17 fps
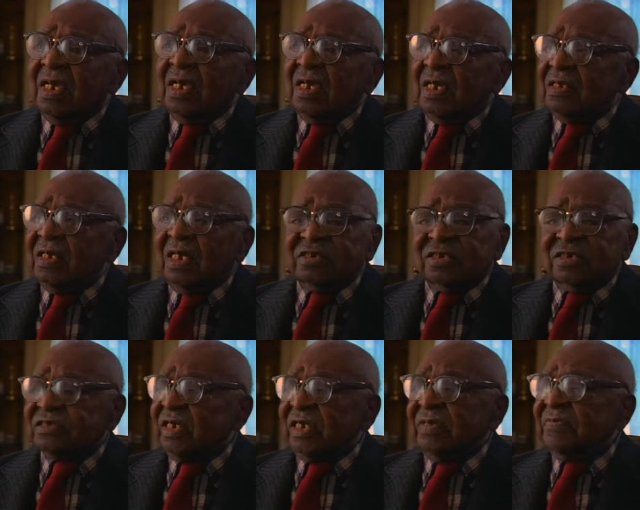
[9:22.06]
And I
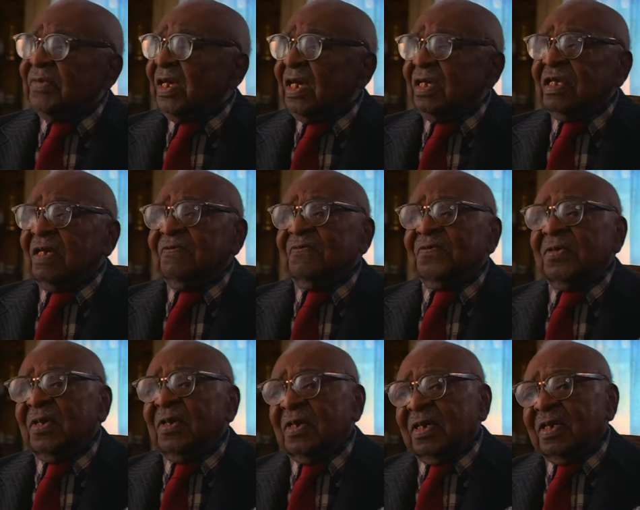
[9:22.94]
just let them have their
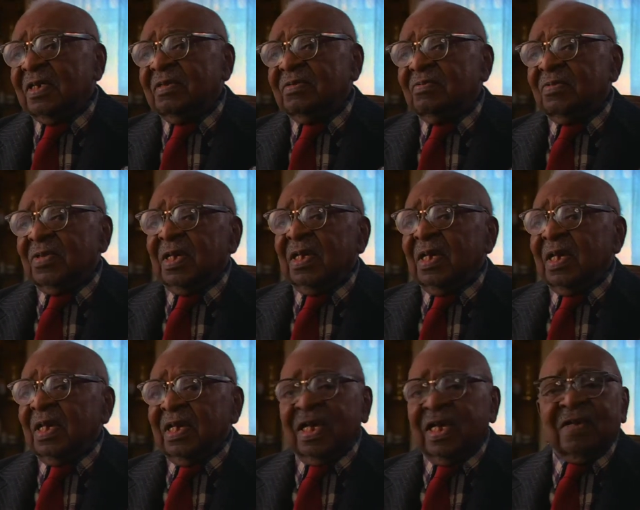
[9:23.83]
fun.
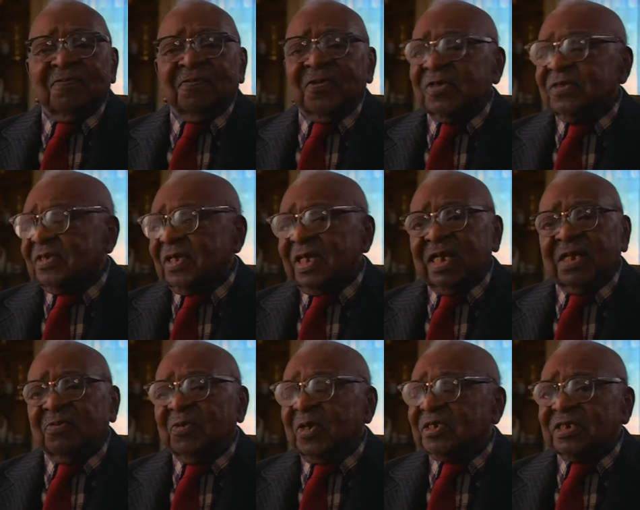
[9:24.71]
Every day
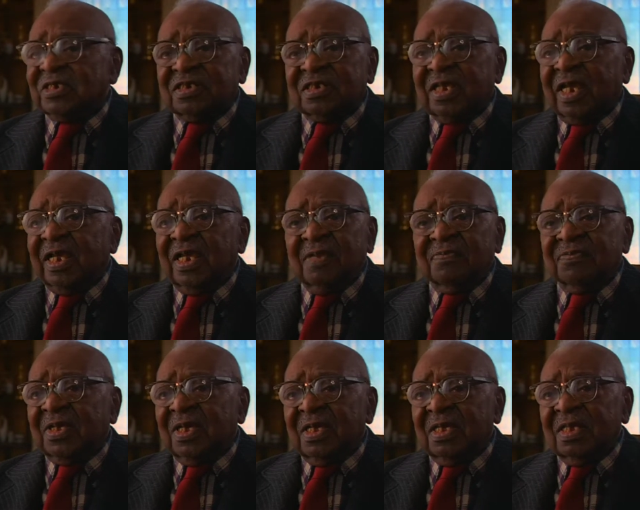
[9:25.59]
was the same
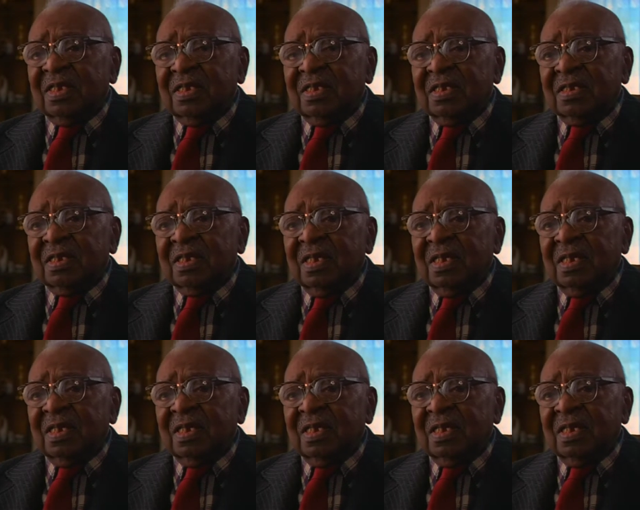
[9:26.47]
thing.